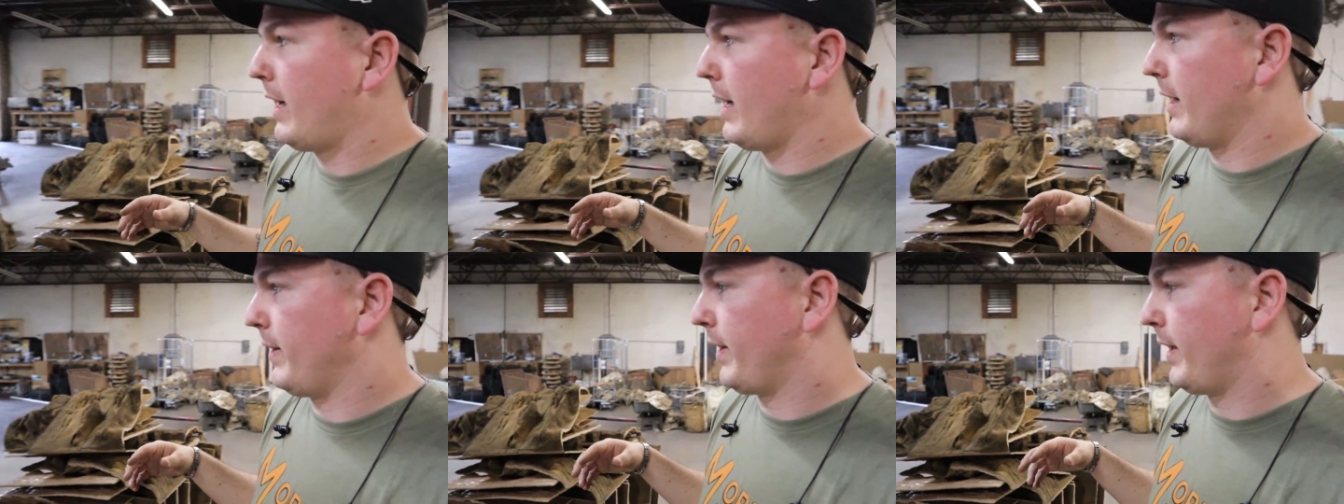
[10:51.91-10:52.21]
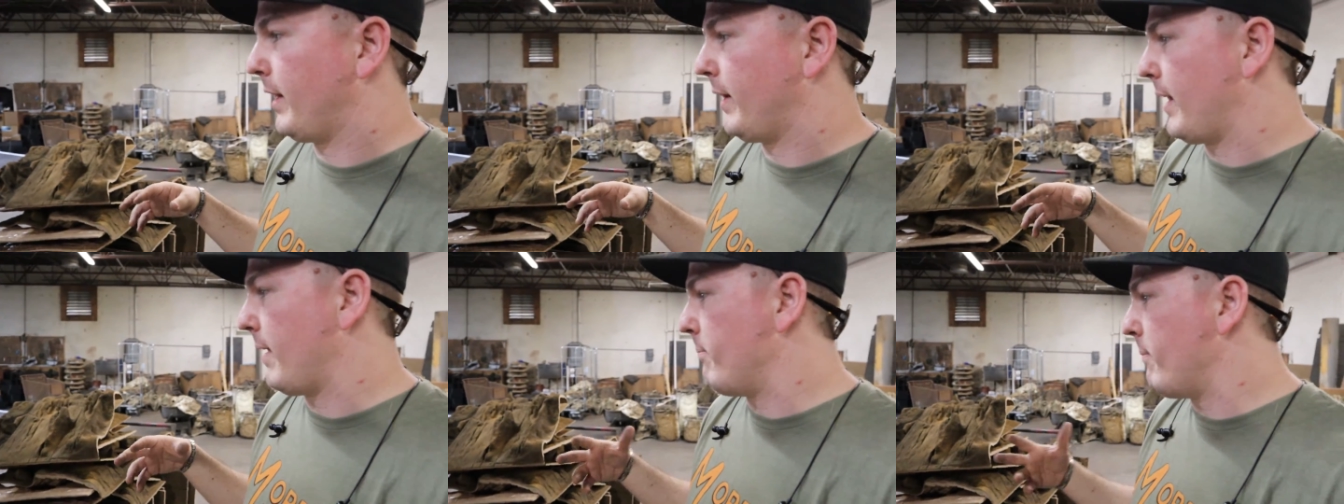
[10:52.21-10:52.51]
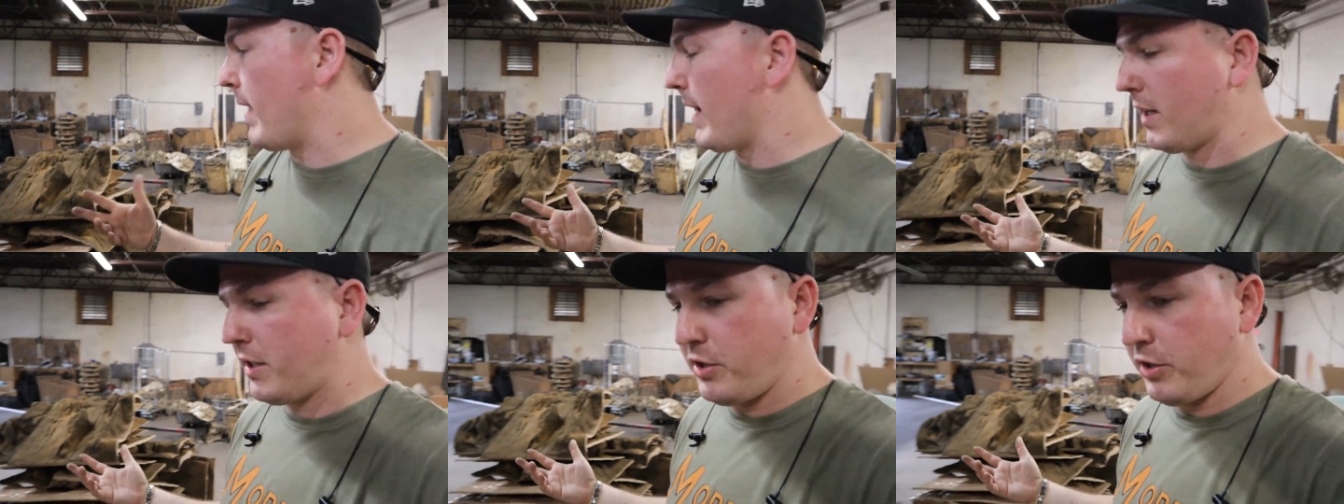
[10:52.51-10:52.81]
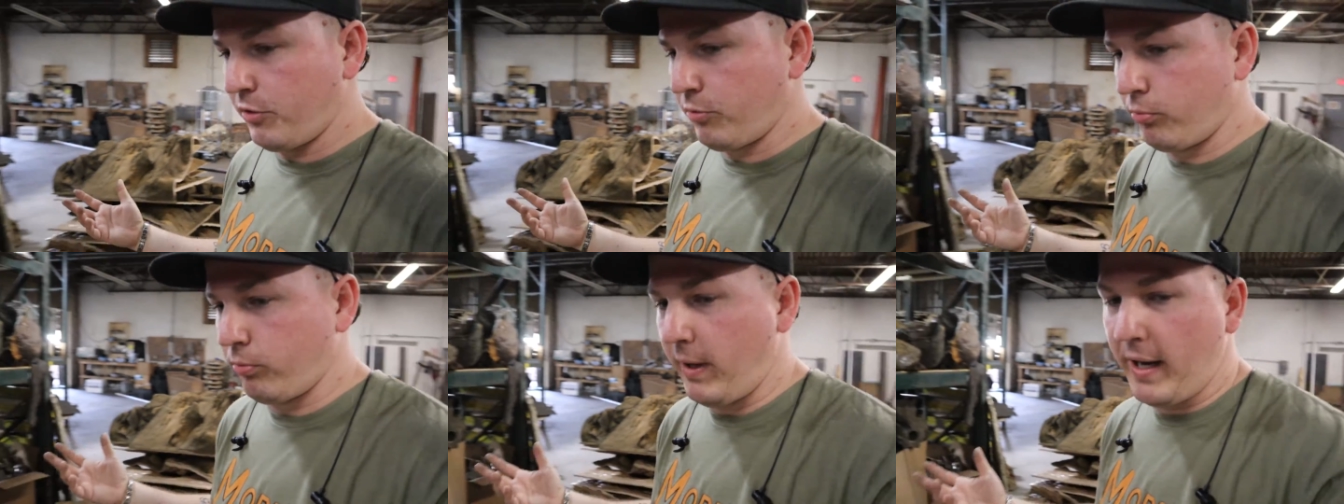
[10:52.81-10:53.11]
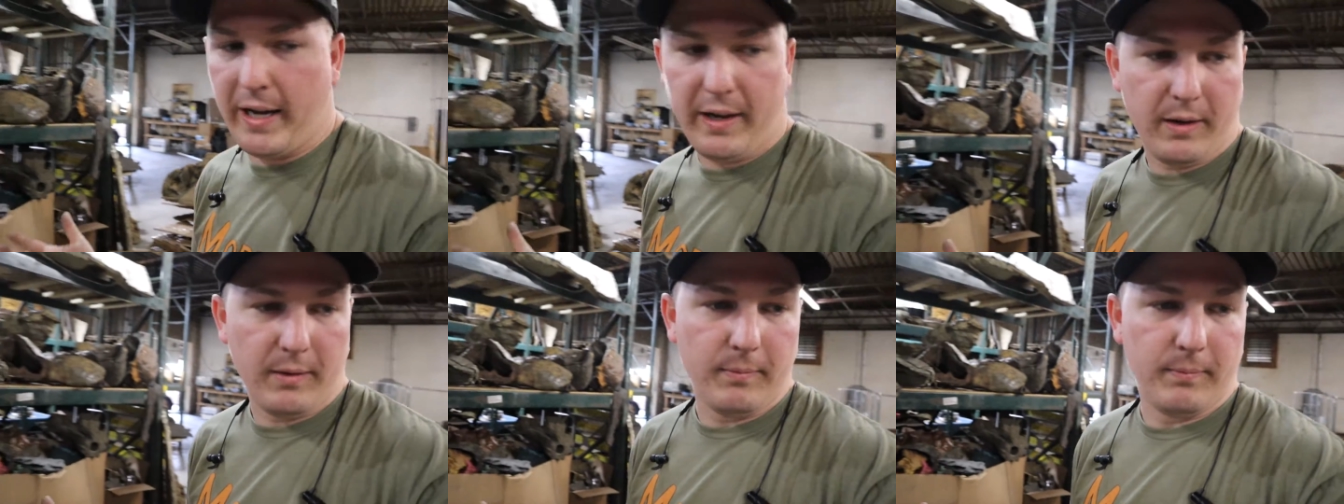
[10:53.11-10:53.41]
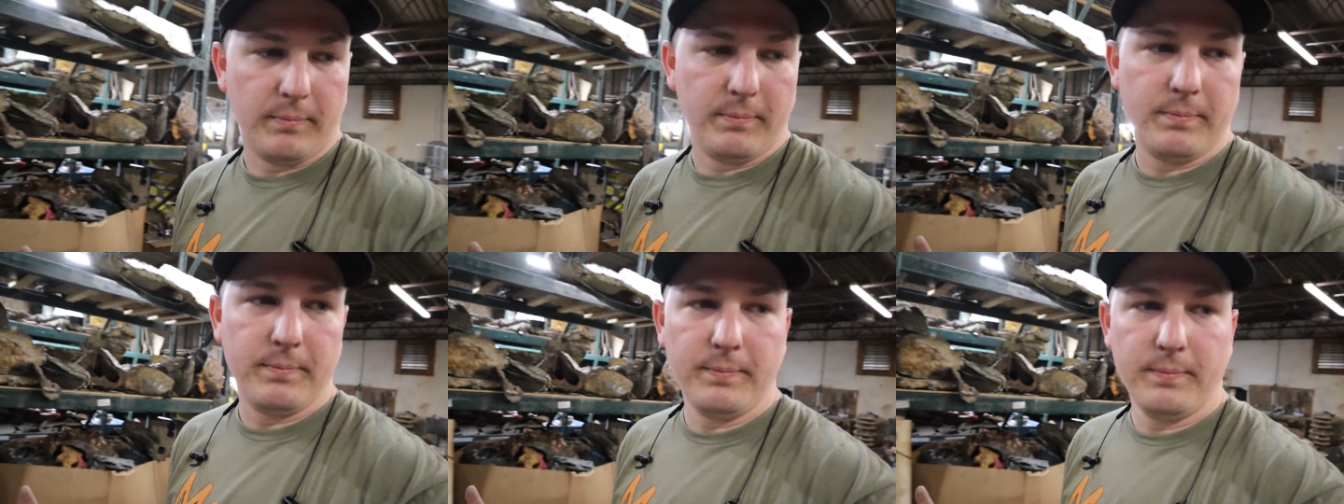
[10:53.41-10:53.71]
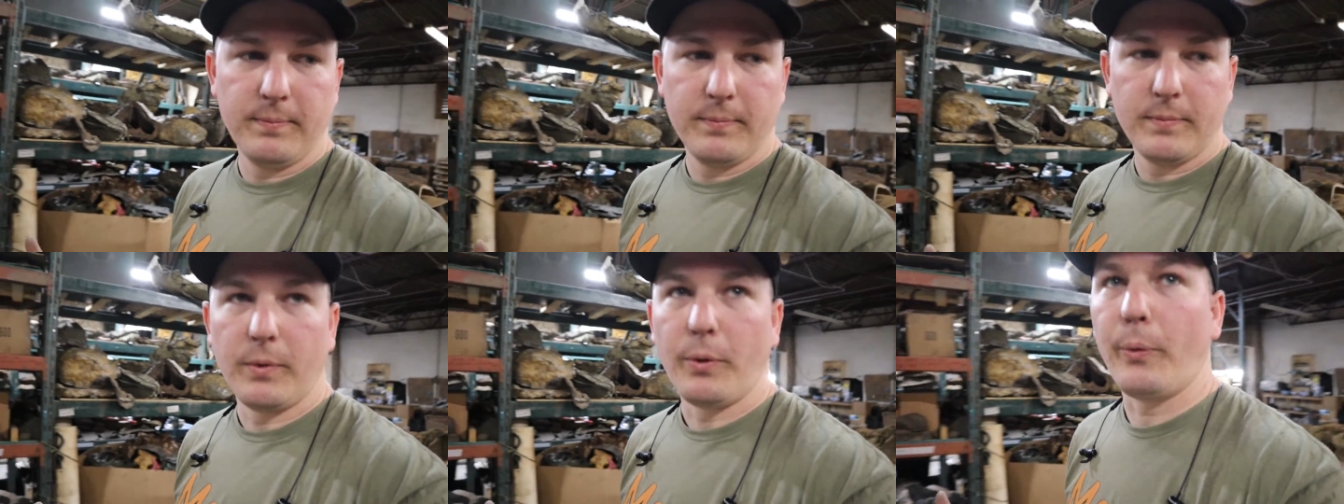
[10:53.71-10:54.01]
and then they make just random
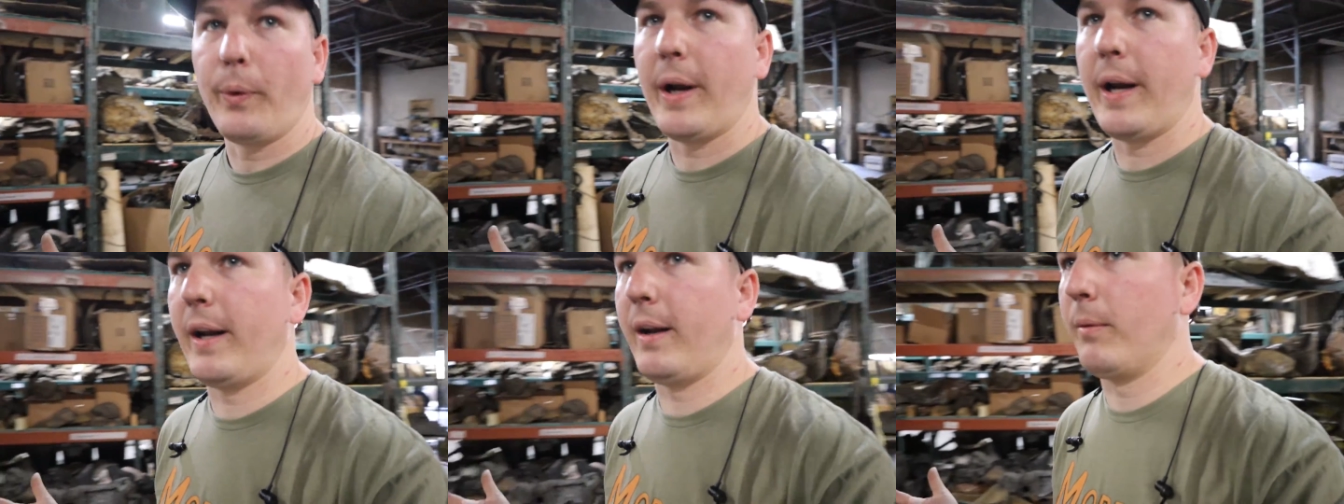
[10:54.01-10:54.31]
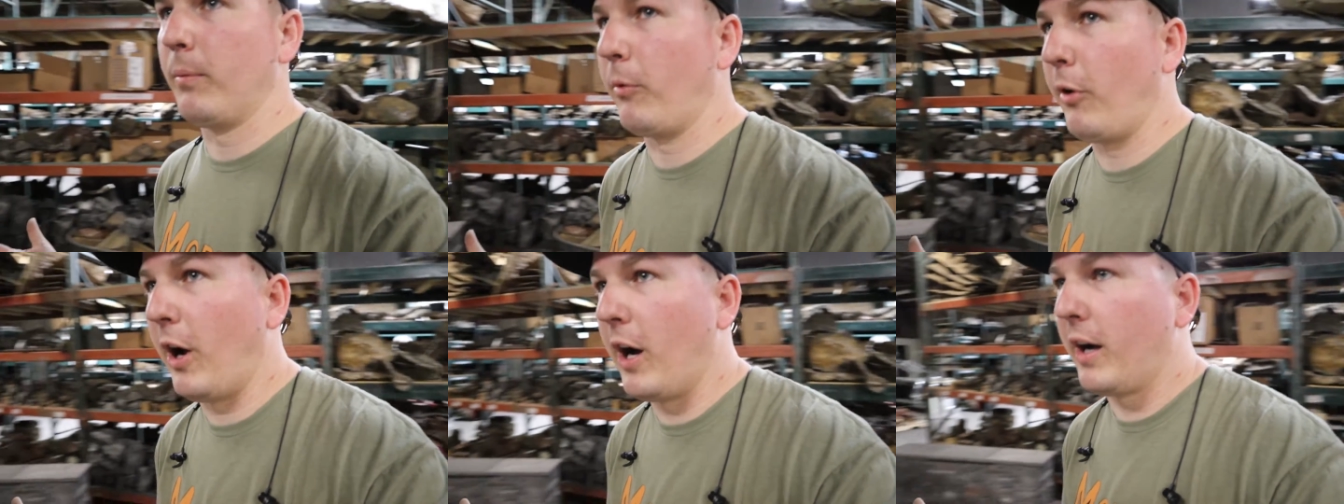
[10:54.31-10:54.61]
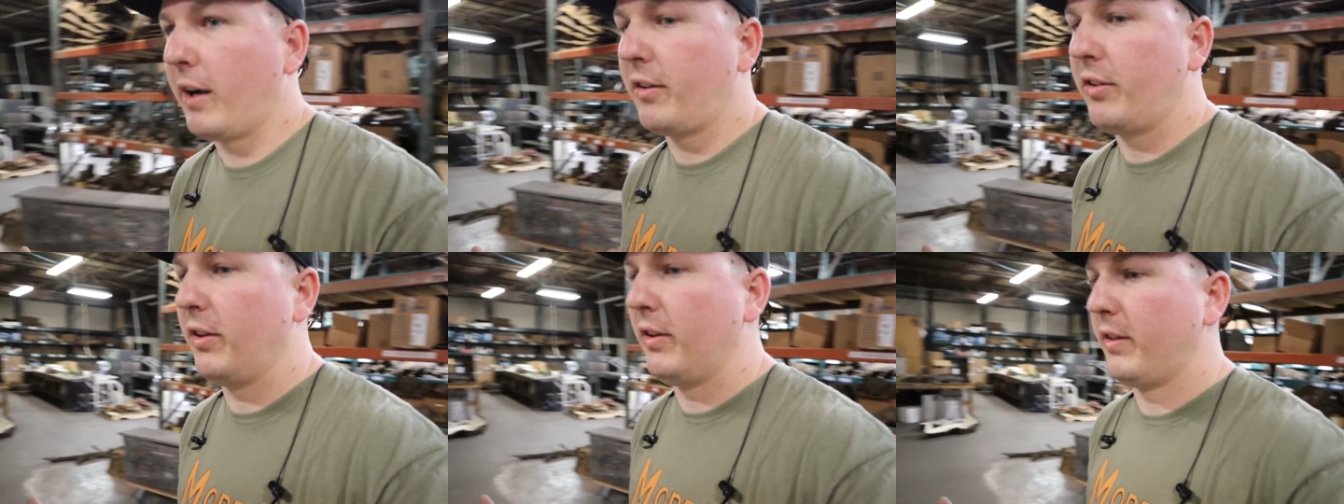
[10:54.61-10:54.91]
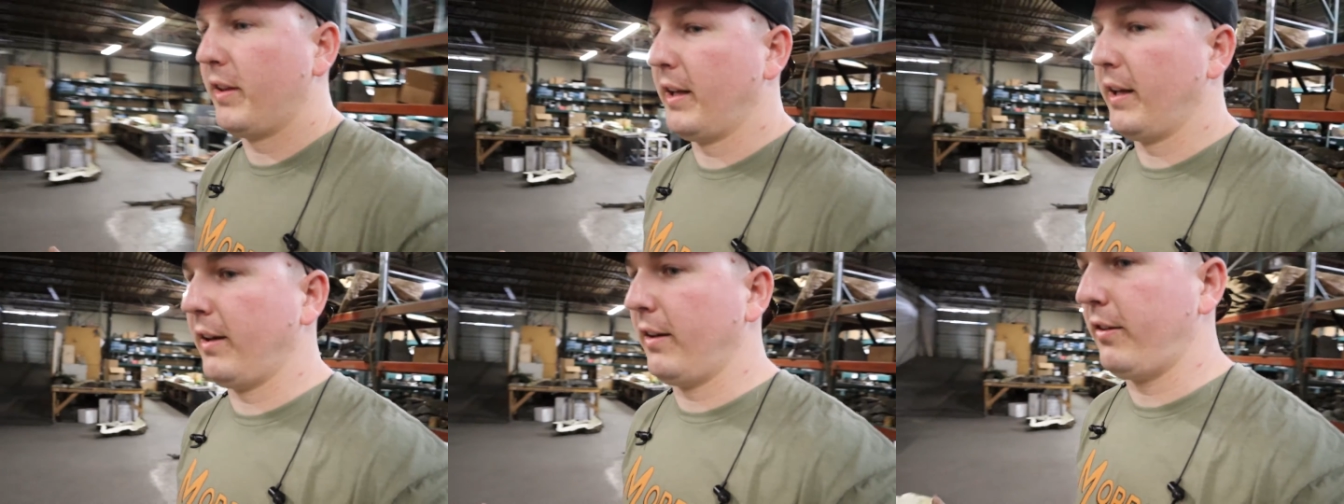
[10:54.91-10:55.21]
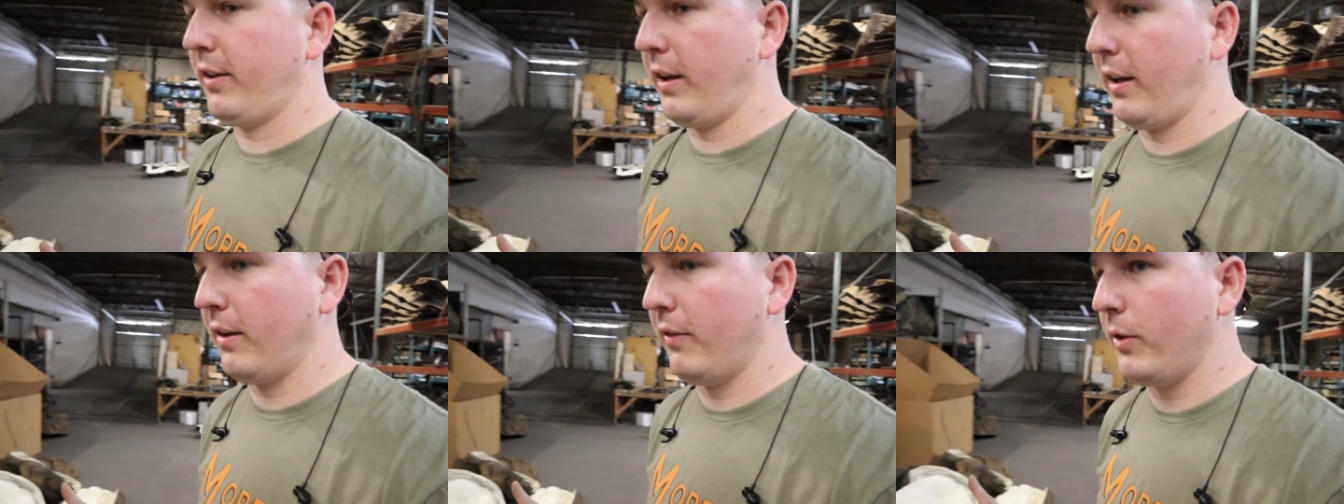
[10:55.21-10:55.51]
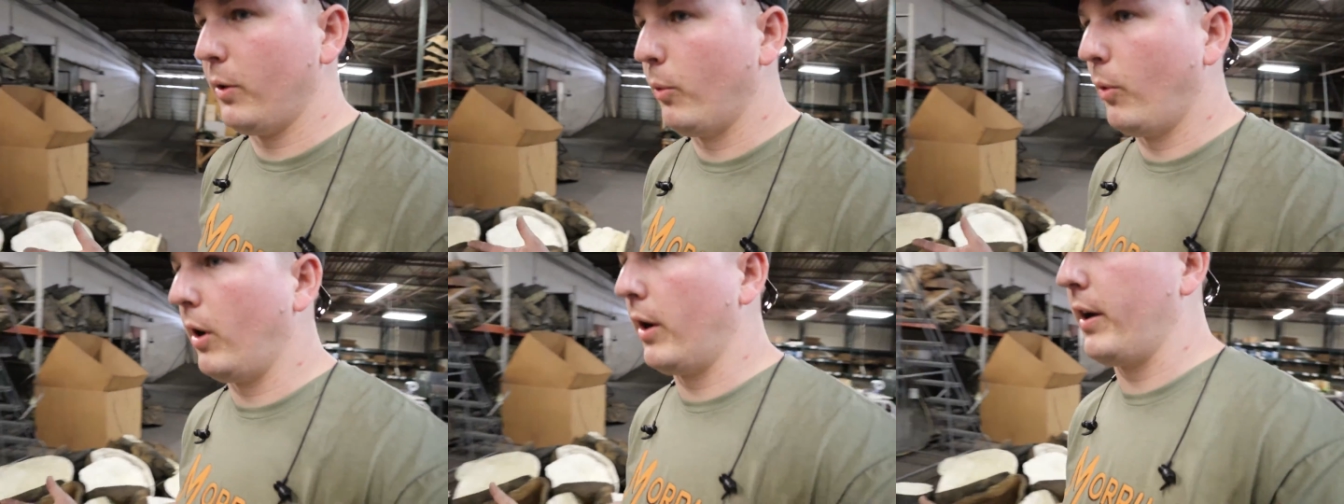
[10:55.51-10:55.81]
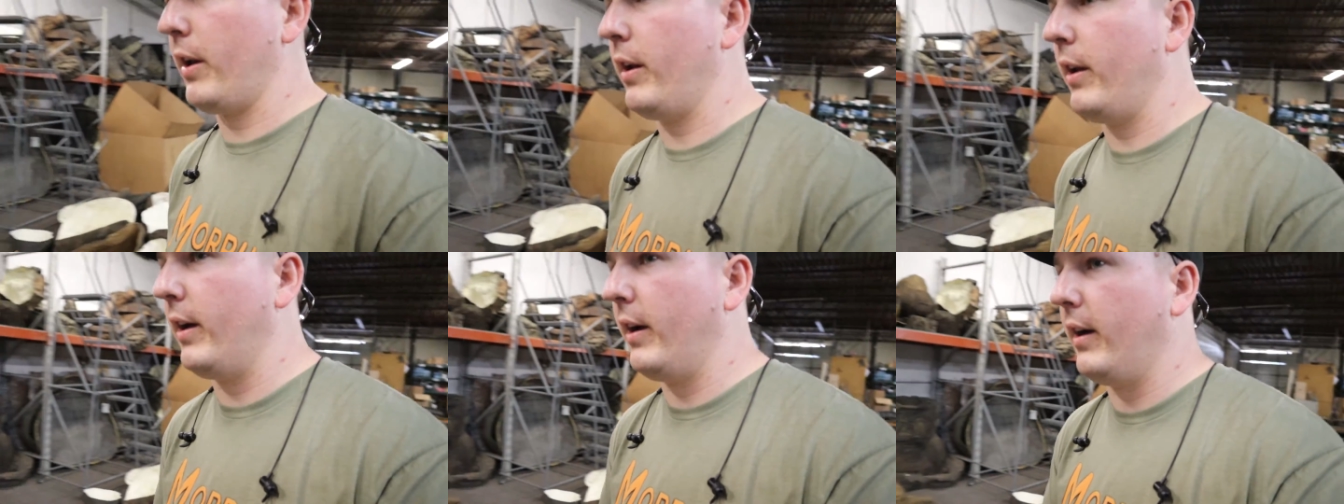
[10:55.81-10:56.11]
random rocks and things. Like if you
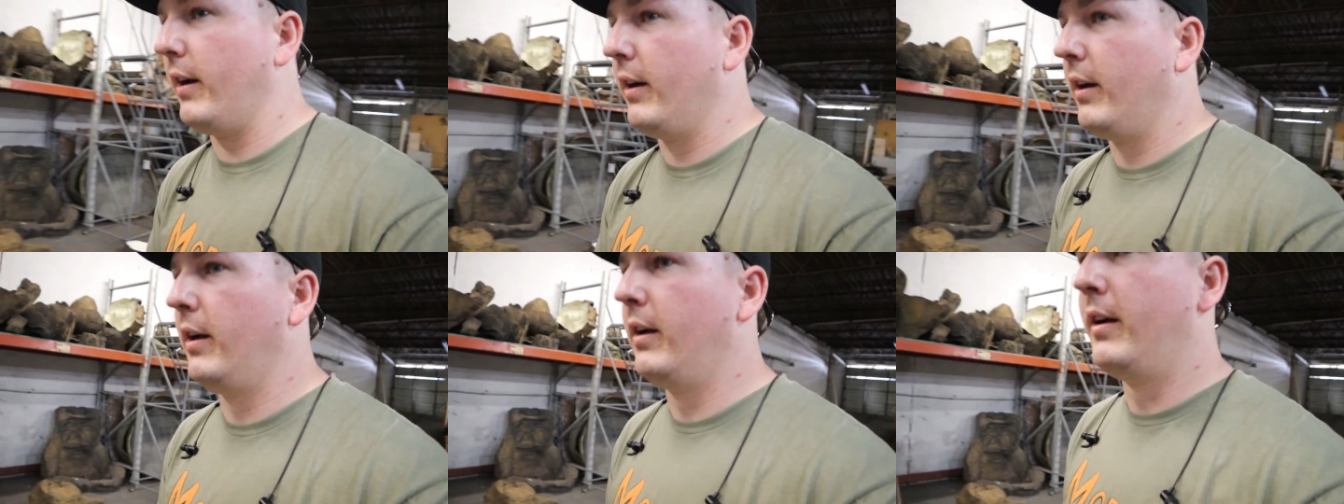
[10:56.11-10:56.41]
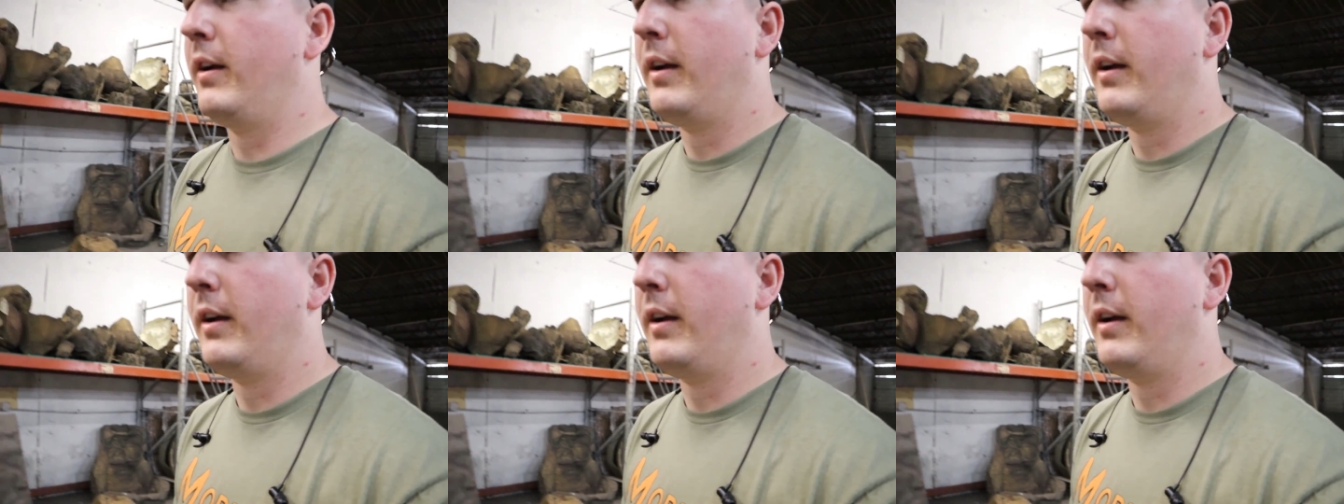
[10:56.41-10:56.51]
wanted, uh,